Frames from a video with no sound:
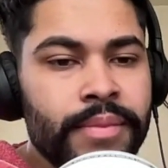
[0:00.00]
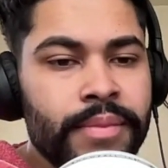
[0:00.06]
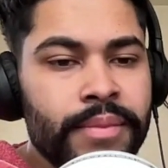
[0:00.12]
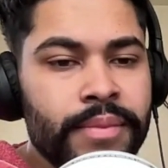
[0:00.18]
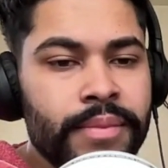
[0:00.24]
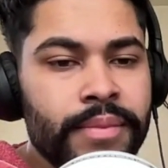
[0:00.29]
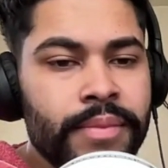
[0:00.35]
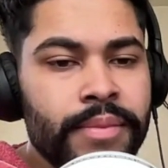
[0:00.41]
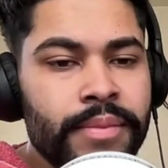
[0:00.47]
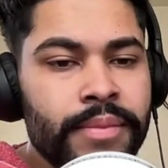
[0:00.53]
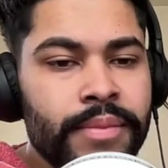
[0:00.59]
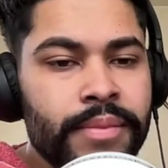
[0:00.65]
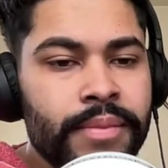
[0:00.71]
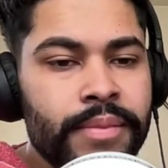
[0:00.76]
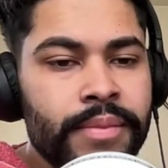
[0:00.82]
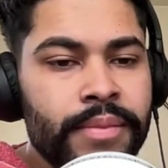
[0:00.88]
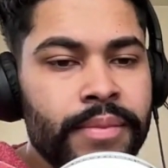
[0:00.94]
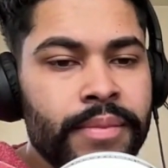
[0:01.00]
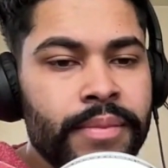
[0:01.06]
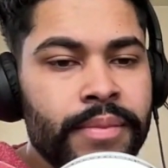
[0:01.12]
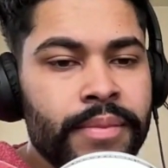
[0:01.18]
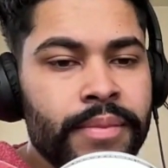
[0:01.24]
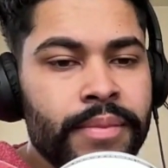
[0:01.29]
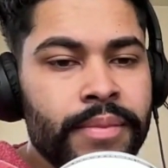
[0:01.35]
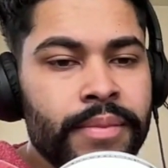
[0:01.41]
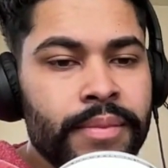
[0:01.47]

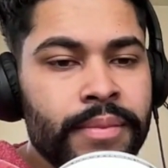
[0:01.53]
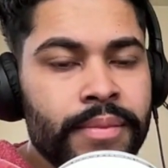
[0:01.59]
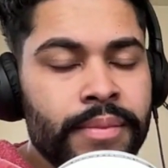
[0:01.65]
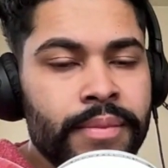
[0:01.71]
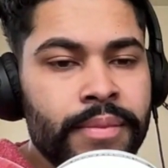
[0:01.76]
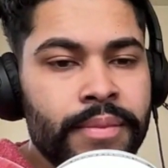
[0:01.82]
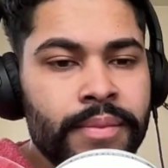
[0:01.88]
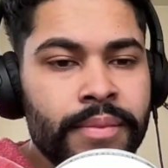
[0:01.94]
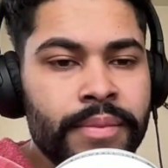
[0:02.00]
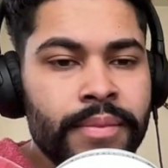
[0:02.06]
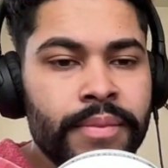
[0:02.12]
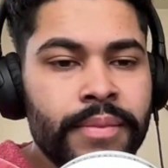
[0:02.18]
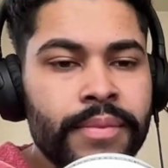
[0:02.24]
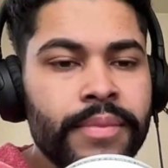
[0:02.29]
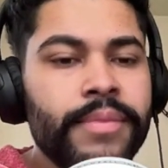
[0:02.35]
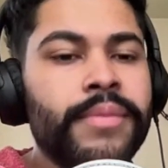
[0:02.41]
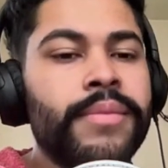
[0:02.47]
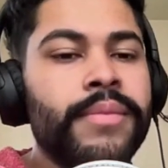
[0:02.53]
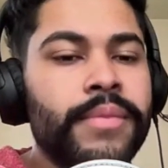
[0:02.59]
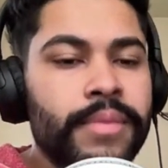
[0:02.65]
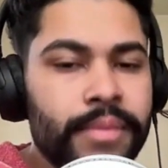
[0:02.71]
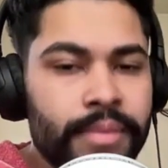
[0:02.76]
(not speaking)